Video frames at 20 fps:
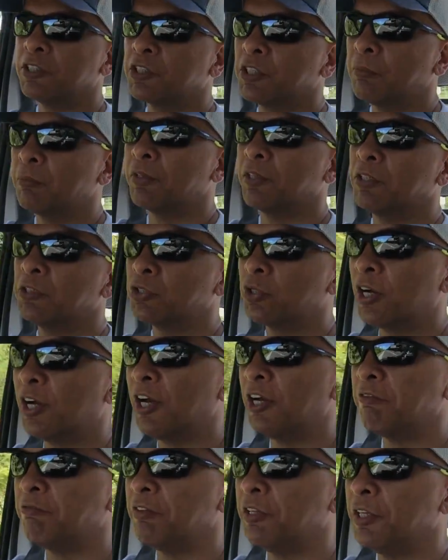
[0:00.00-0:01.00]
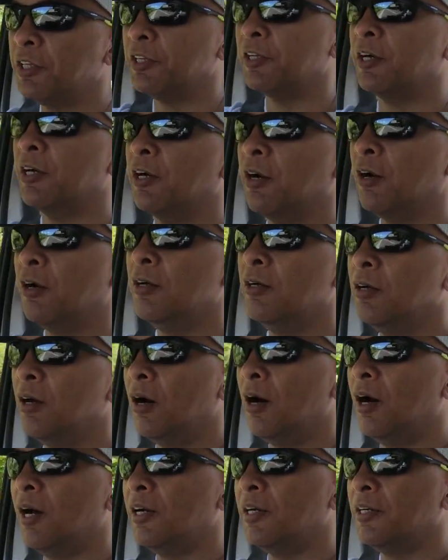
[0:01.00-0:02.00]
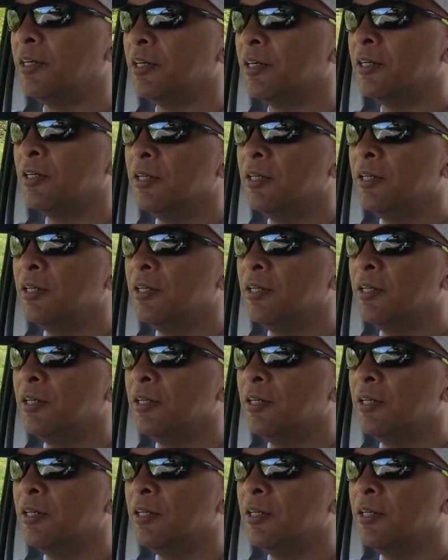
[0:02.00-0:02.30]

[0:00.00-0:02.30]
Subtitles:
I'm going to drive the Honda,